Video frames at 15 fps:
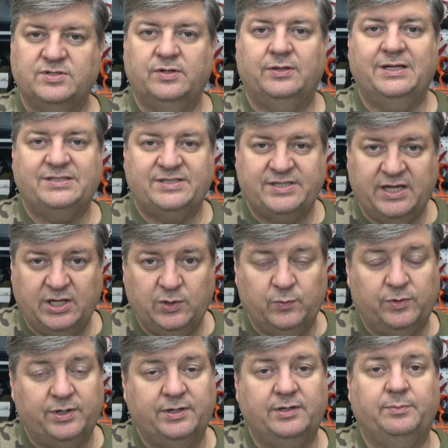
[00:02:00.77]
So let's say you
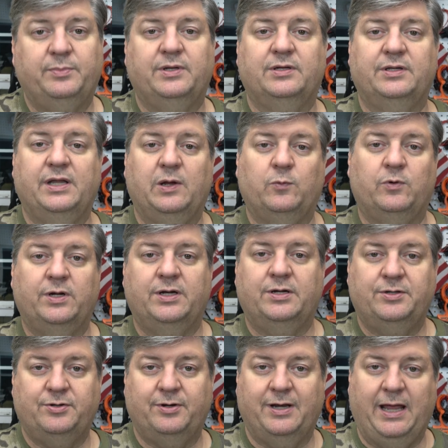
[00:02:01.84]
wanted to build a
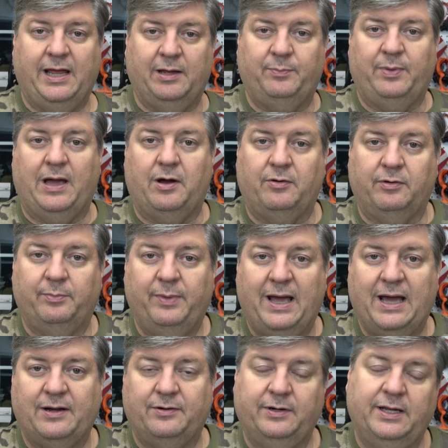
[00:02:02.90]
100 amp hour
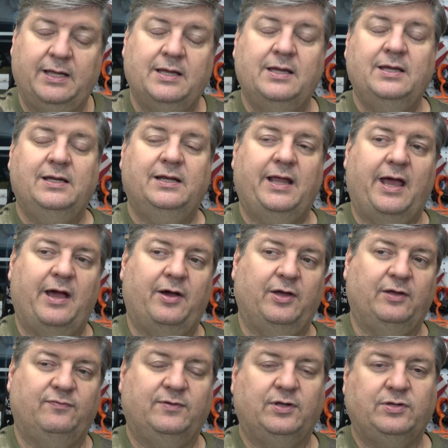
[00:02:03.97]
battery. Now,
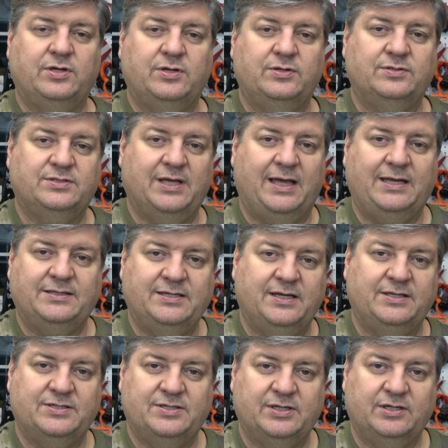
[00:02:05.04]
if you use
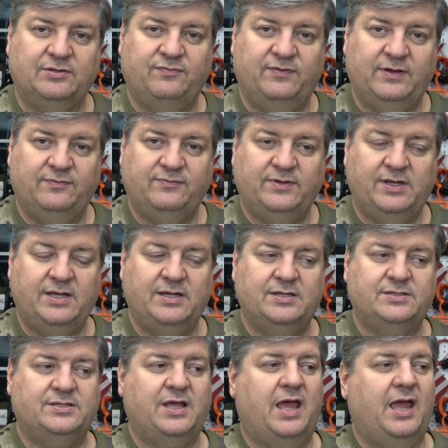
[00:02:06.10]

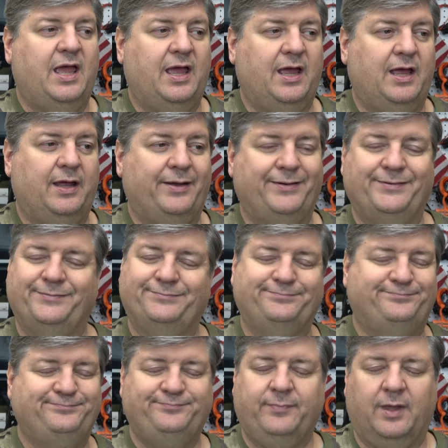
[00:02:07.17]
18650s
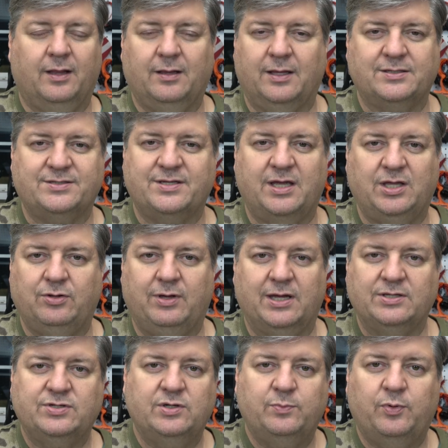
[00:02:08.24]
and let's say you
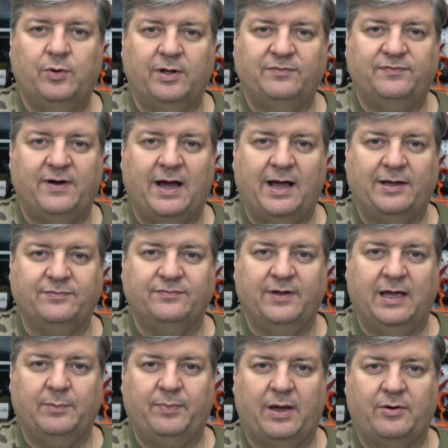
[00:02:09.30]
get 2.5
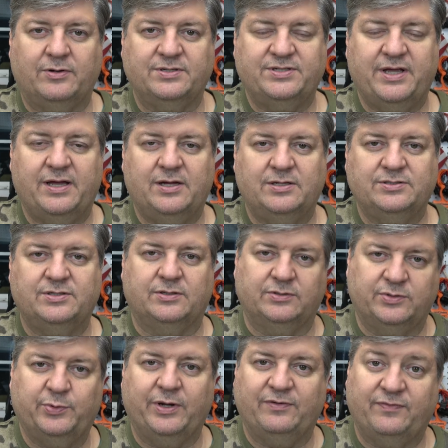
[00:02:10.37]
amp hour cells or
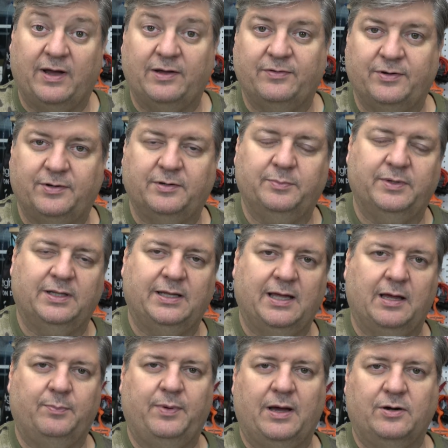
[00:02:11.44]
2500
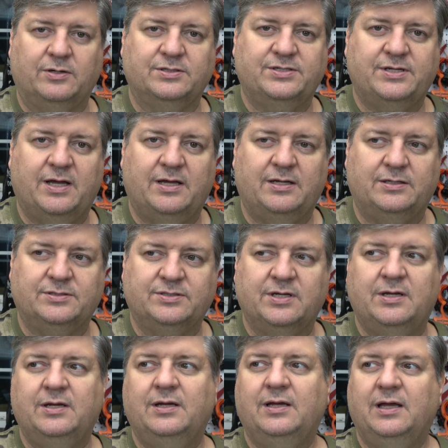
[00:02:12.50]
milliamp hour cells,
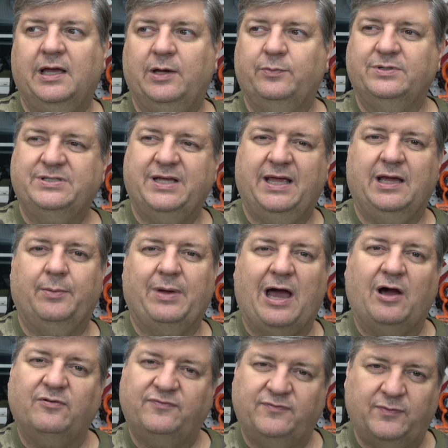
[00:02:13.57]
it would take
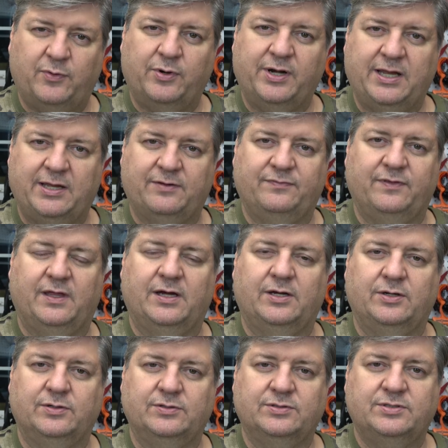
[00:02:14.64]
about 40 of
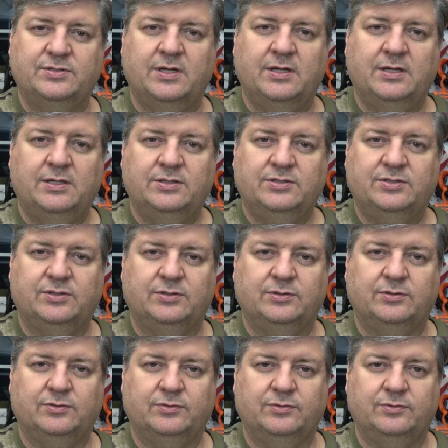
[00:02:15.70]
those
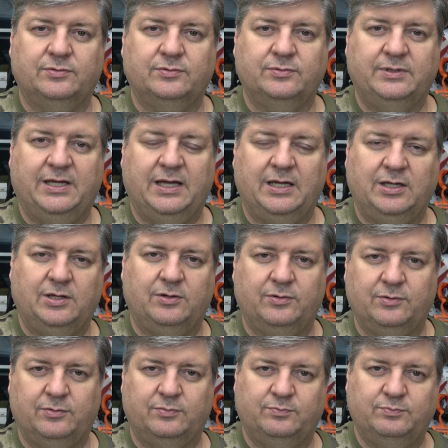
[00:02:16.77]
to get
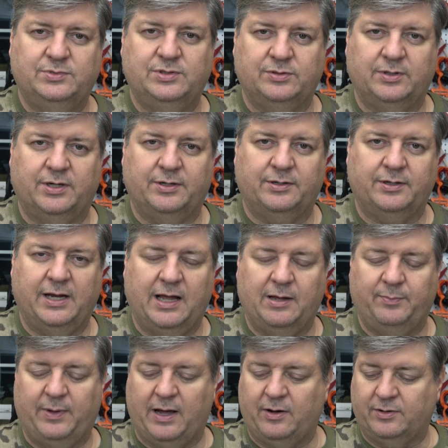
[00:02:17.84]
you to 100
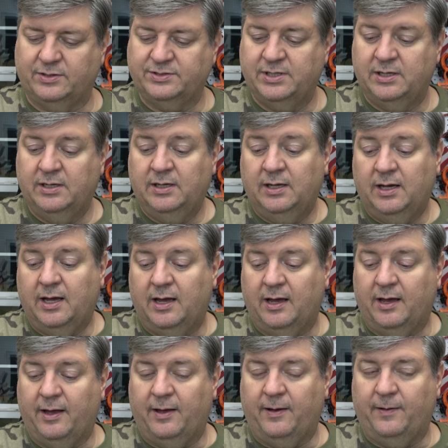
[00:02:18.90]
amp hours.
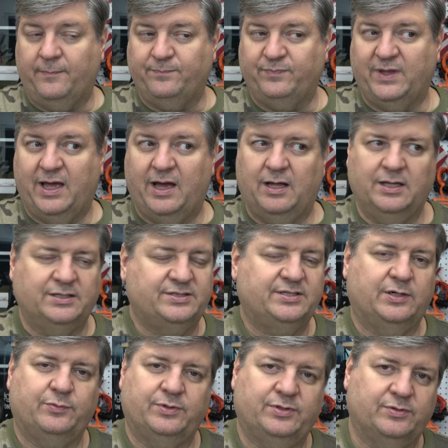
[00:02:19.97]
Um, now, let's
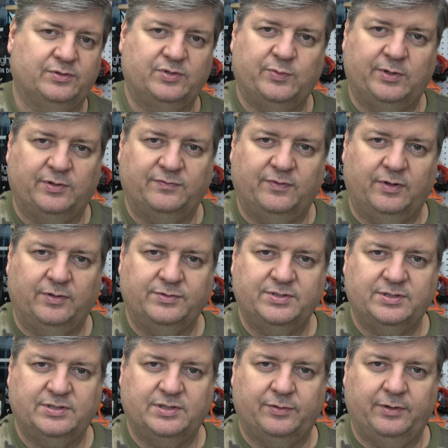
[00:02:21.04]
say we're doing 12
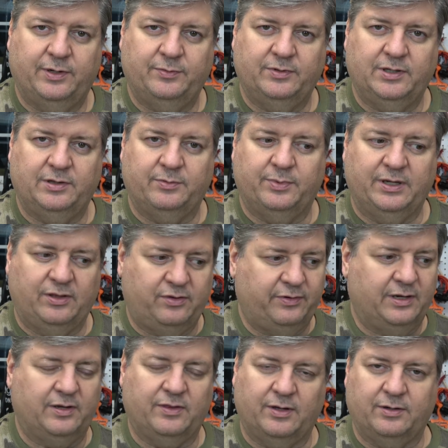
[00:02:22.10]
volts. So it would either be
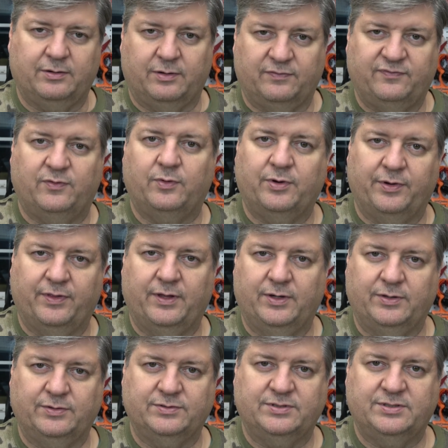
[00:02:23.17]
three of the or four of
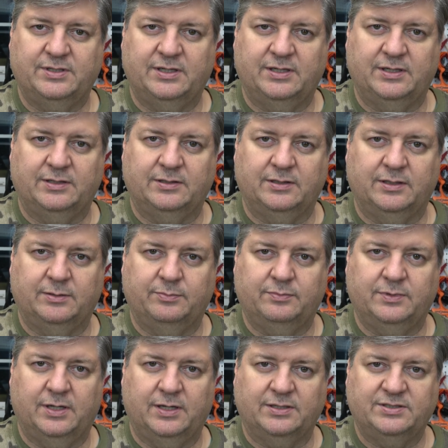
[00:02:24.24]
those in
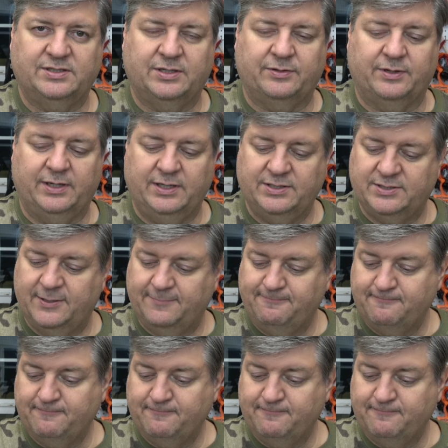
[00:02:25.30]
uh, series.